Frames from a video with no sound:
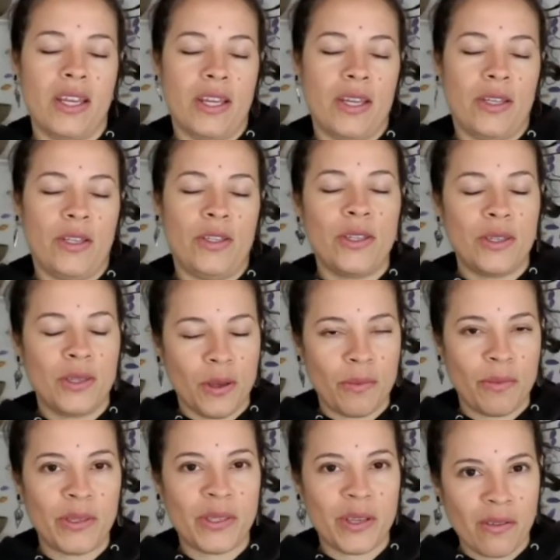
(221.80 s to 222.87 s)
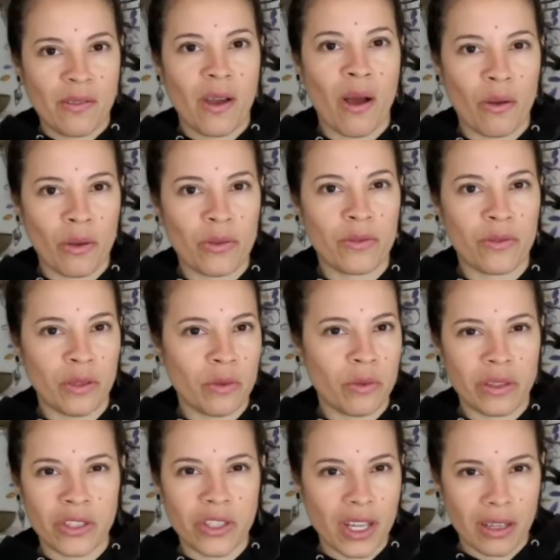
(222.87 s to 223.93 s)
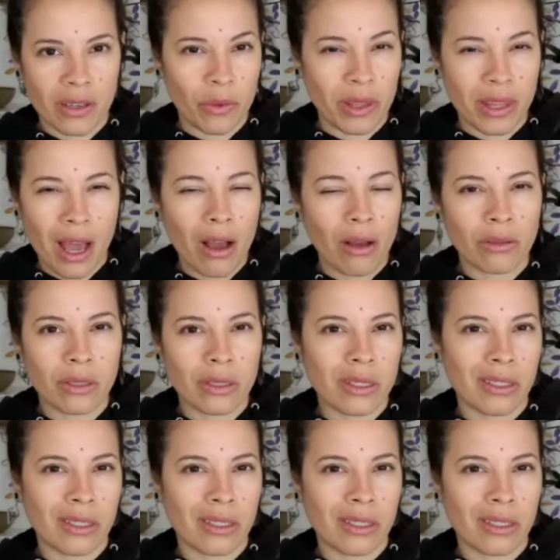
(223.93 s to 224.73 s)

just observe how you feel without